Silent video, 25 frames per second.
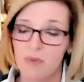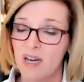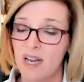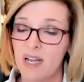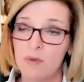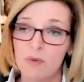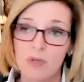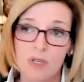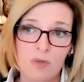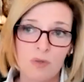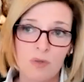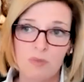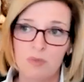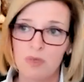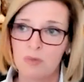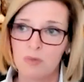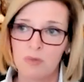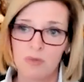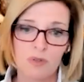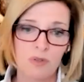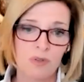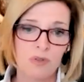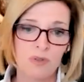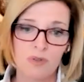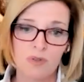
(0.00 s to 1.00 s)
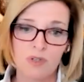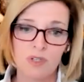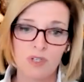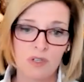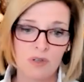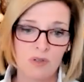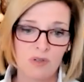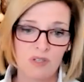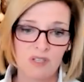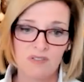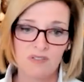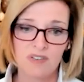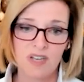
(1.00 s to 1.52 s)
But I work with people who, you
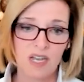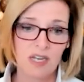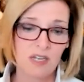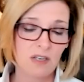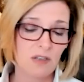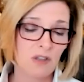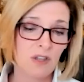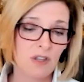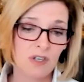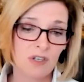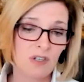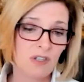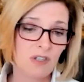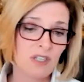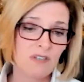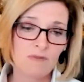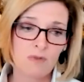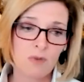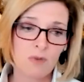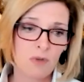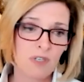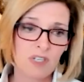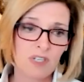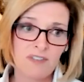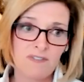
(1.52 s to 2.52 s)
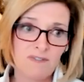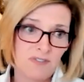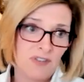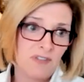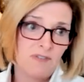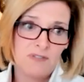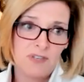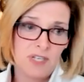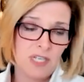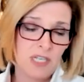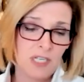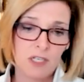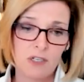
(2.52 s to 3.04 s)
know, they've got 30, 40,
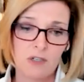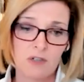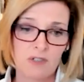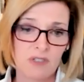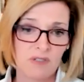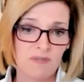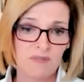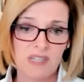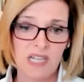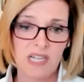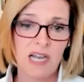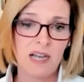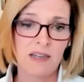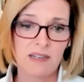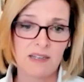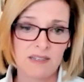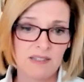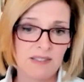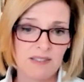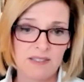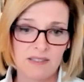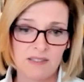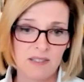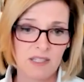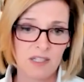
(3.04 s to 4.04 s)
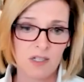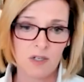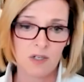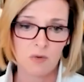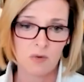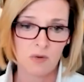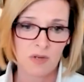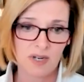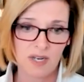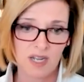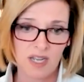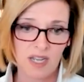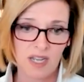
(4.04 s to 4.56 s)
50 years of lies and they
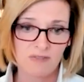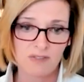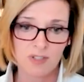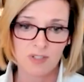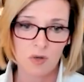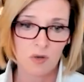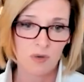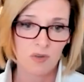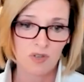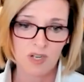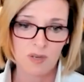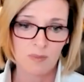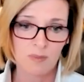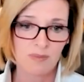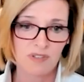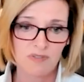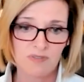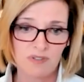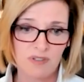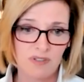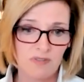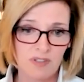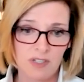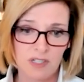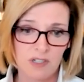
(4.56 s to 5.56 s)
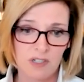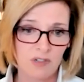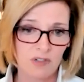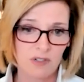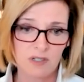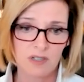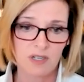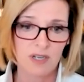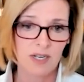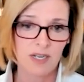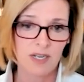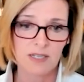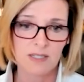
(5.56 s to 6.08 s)
don't want to have to own up to 50 years
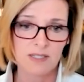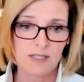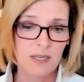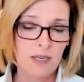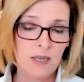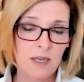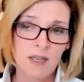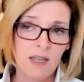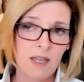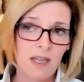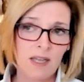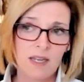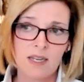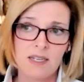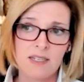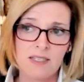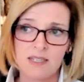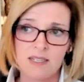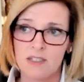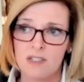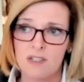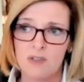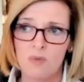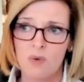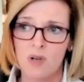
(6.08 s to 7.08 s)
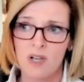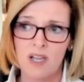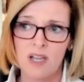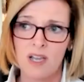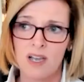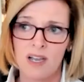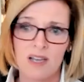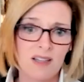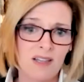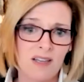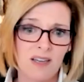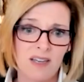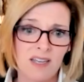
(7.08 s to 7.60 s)
of lies. And I said to one
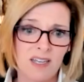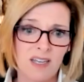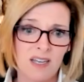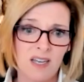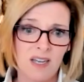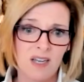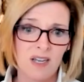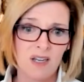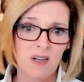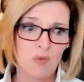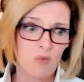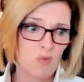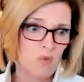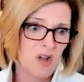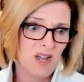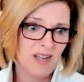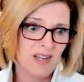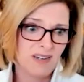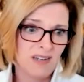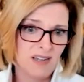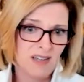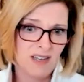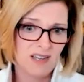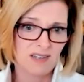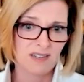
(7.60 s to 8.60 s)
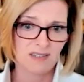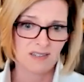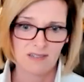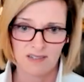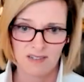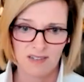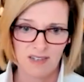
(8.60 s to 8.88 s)
guy, like, why not?